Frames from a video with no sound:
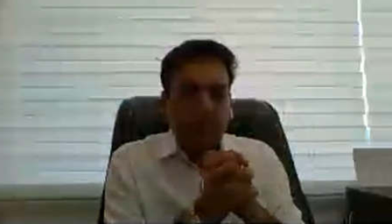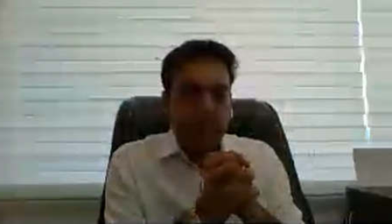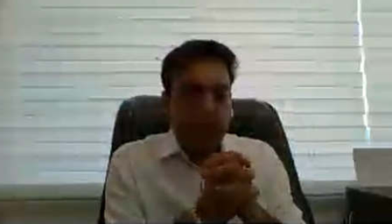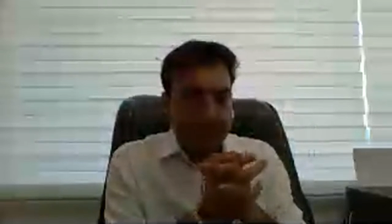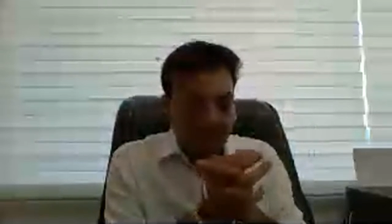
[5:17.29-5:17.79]

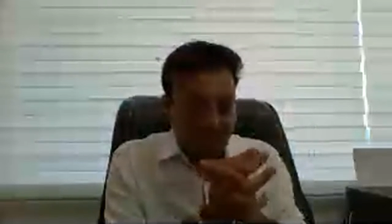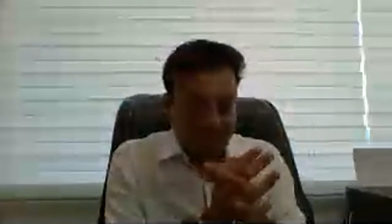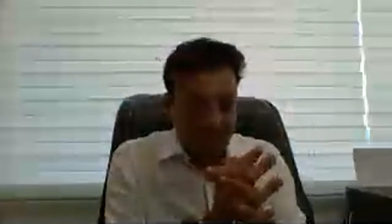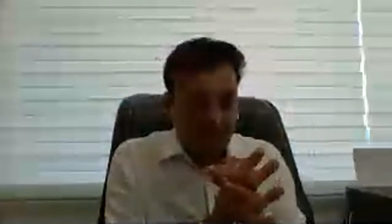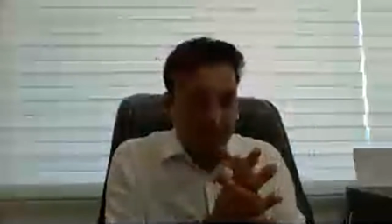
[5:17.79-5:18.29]
But
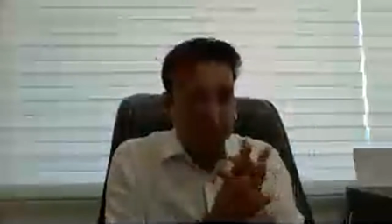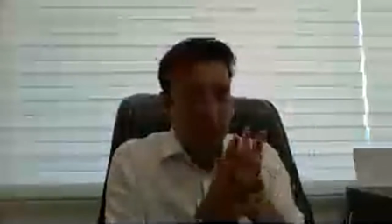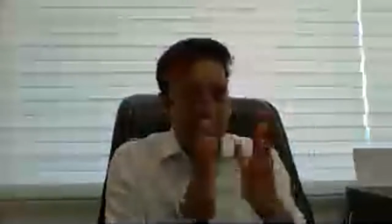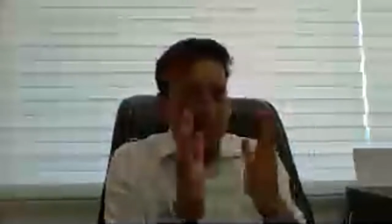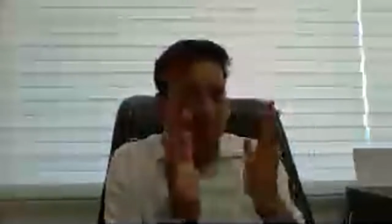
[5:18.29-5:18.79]
in S D
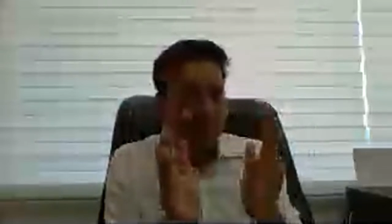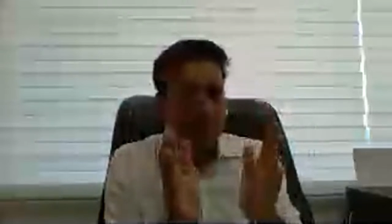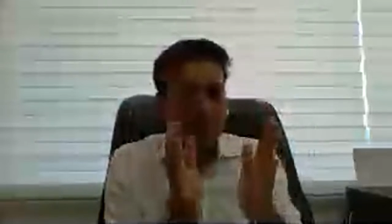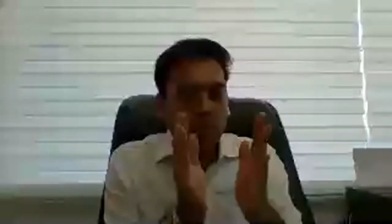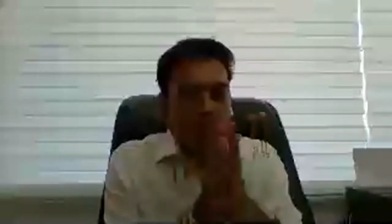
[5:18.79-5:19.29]
S
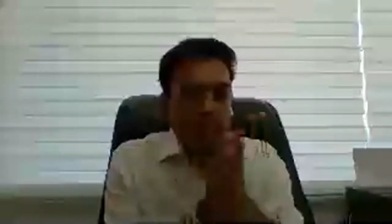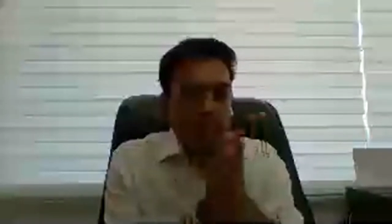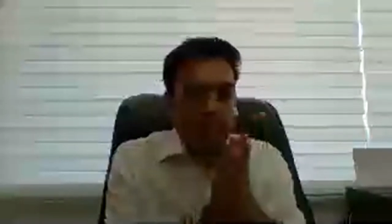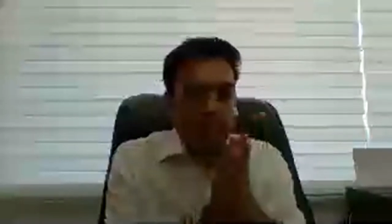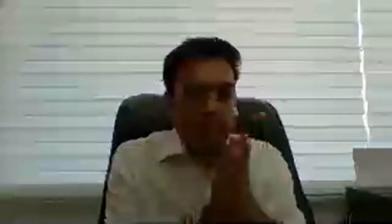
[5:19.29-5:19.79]
there is
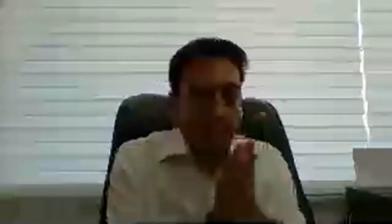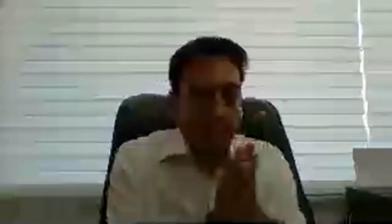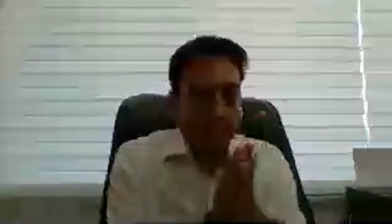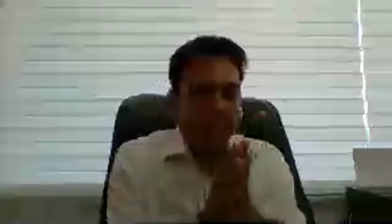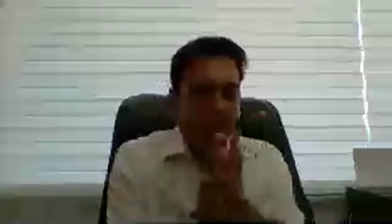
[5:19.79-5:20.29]
one
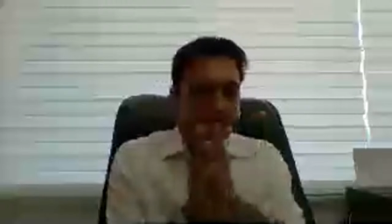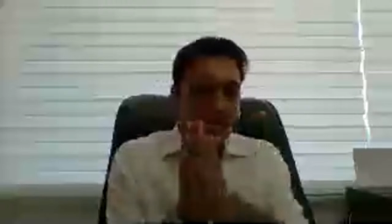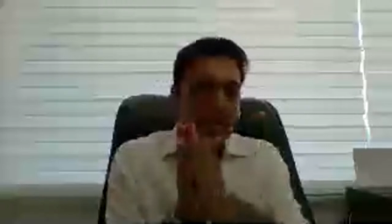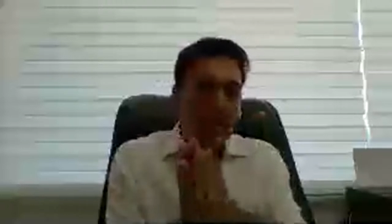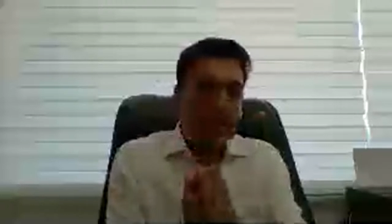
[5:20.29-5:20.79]
method
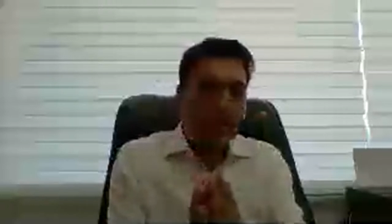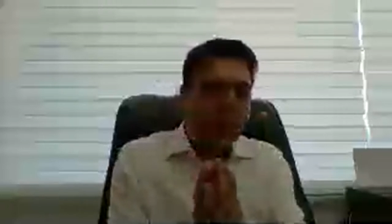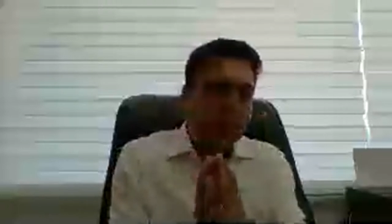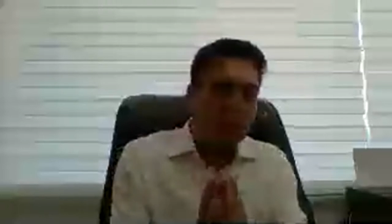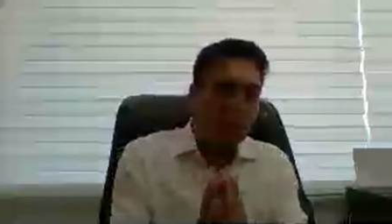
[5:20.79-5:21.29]

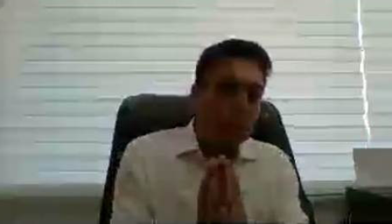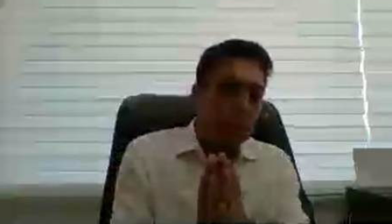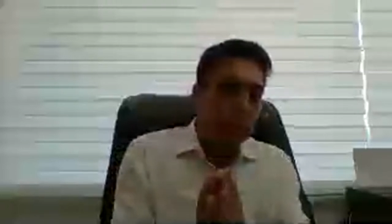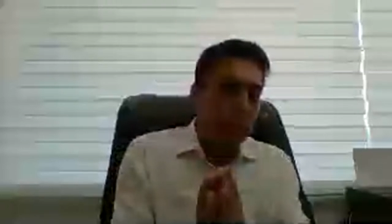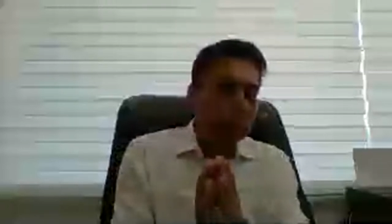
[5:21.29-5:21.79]
that you need
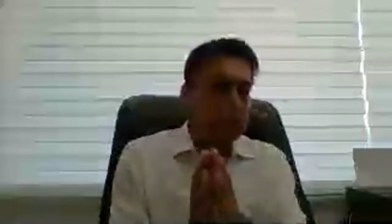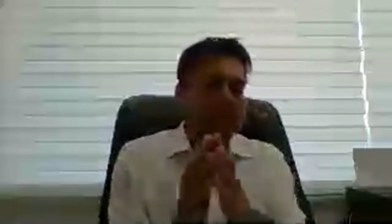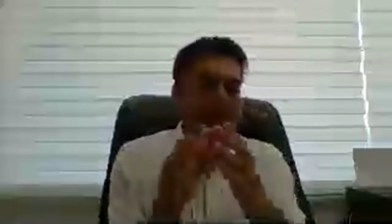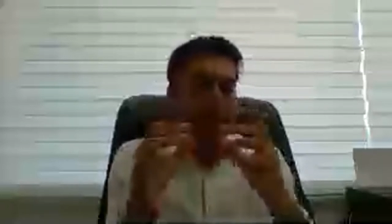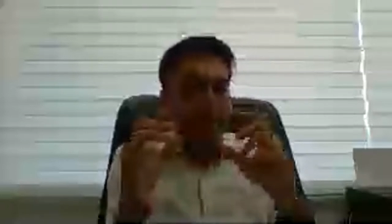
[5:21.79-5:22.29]
to
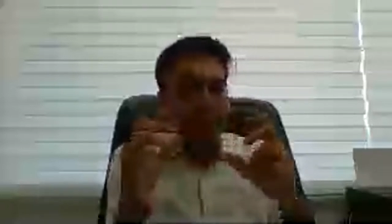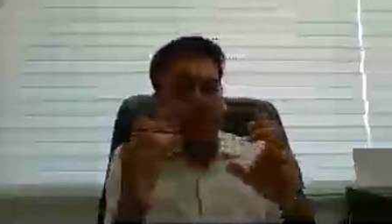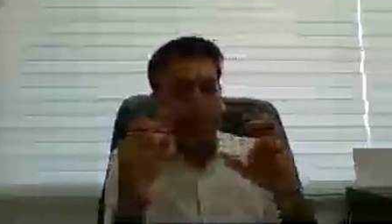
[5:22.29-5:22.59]
deposit ten